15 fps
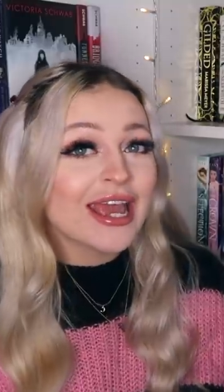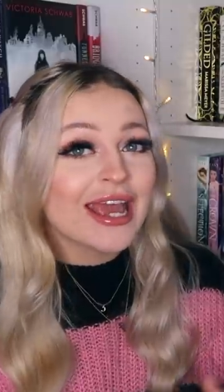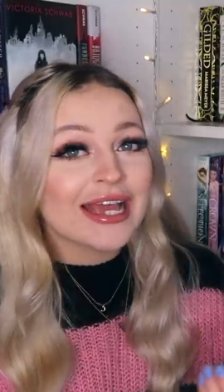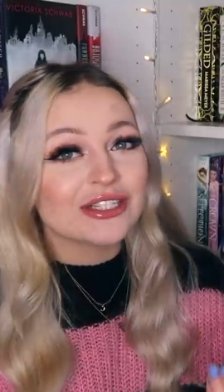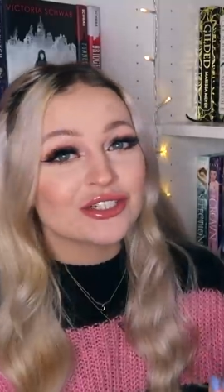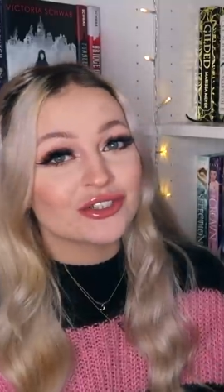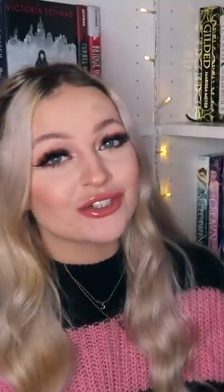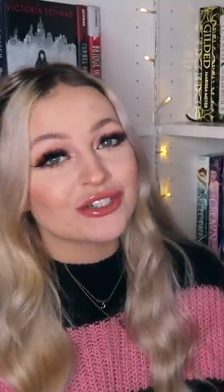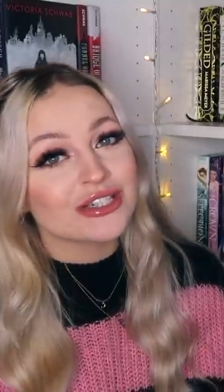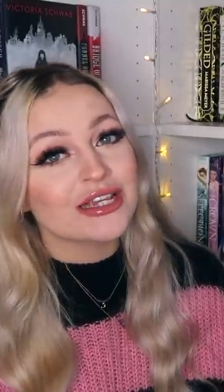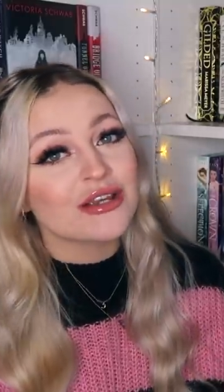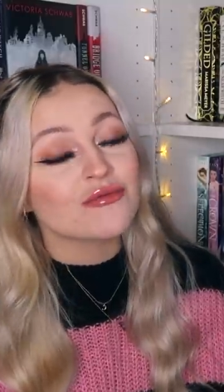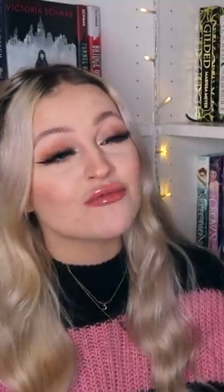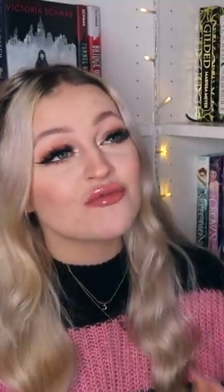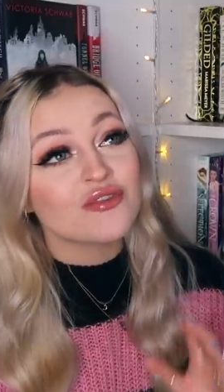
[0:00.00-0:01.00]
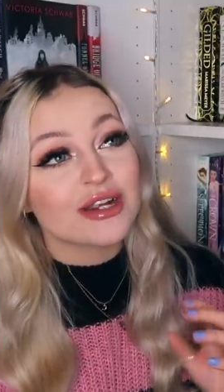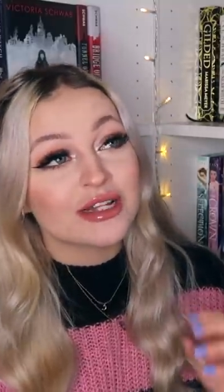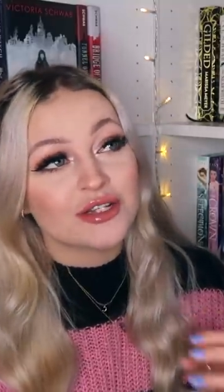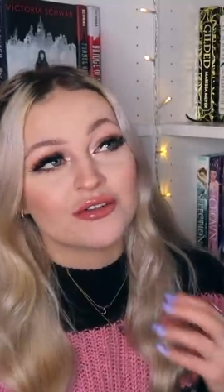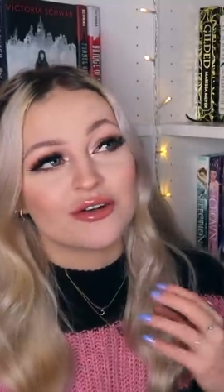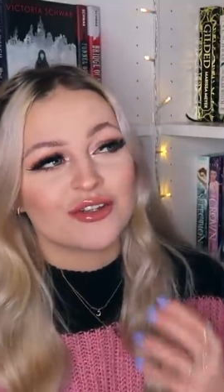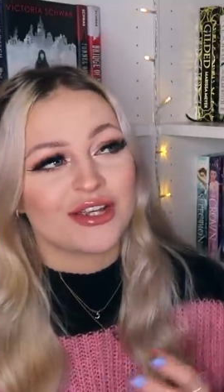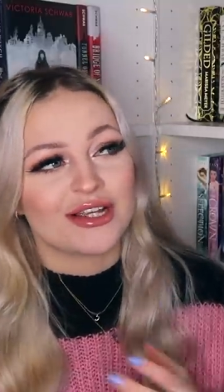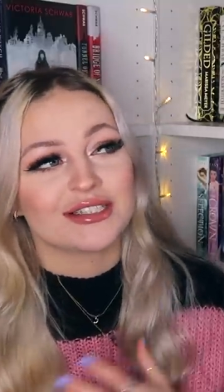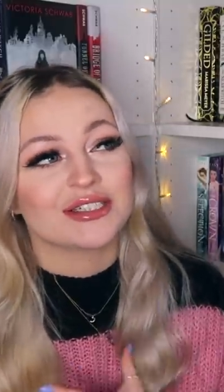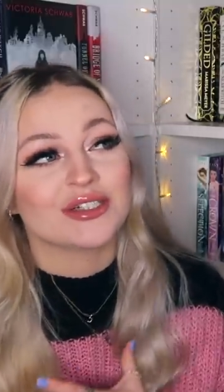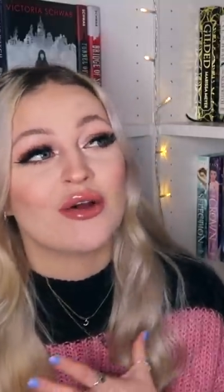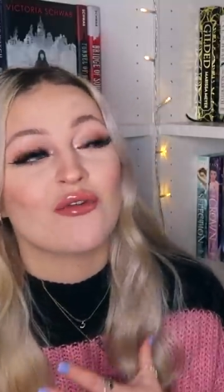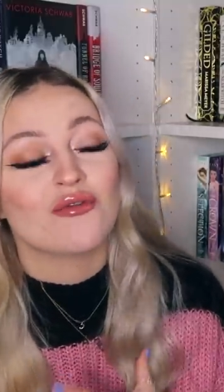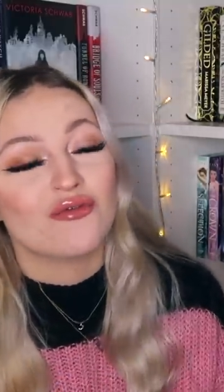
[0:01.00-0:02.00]
It's just the really grotesque
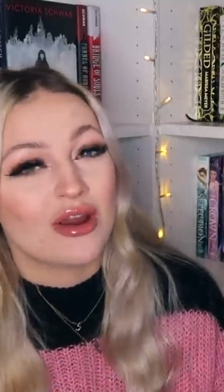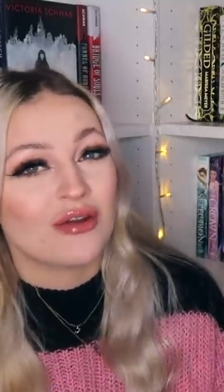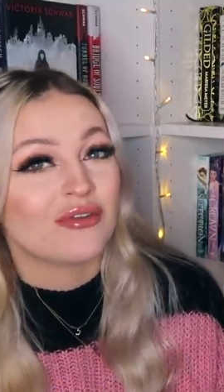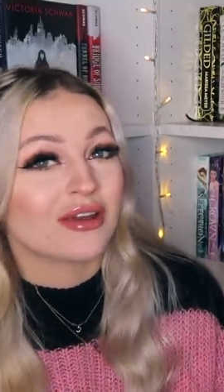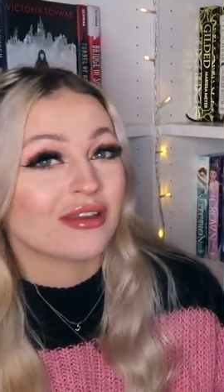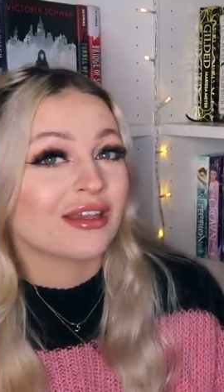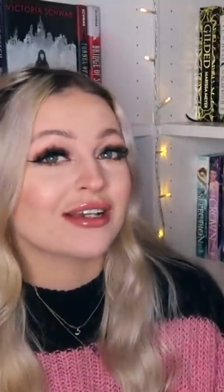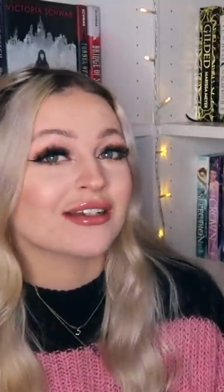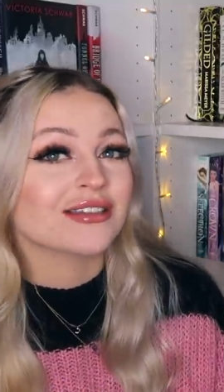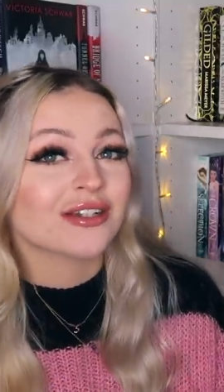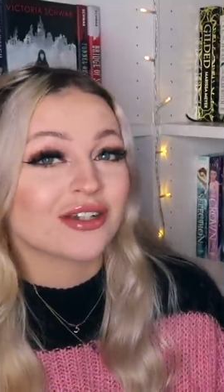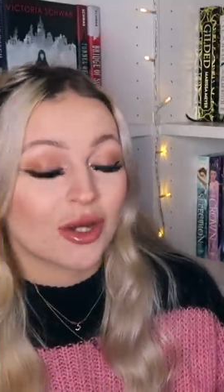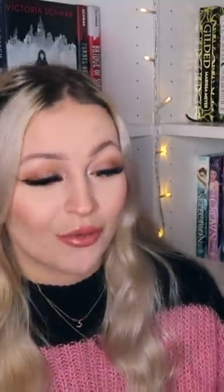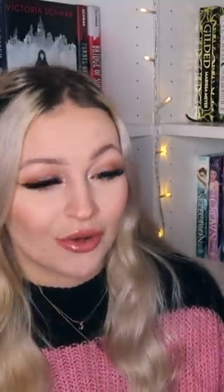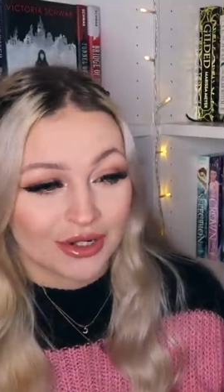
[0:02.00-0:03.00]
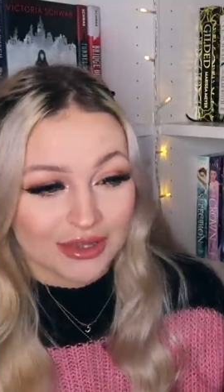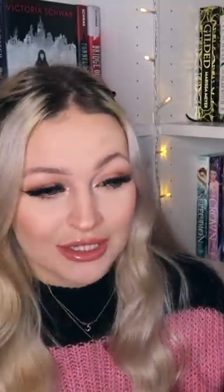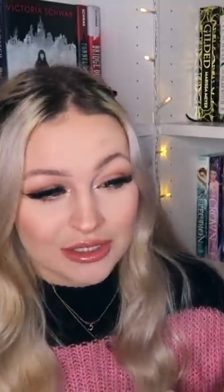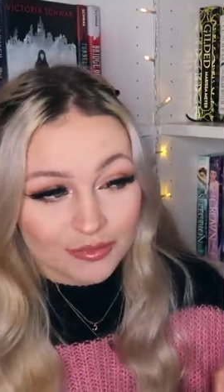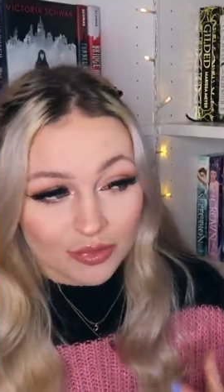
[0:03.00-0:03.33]
and horrific things that go on in this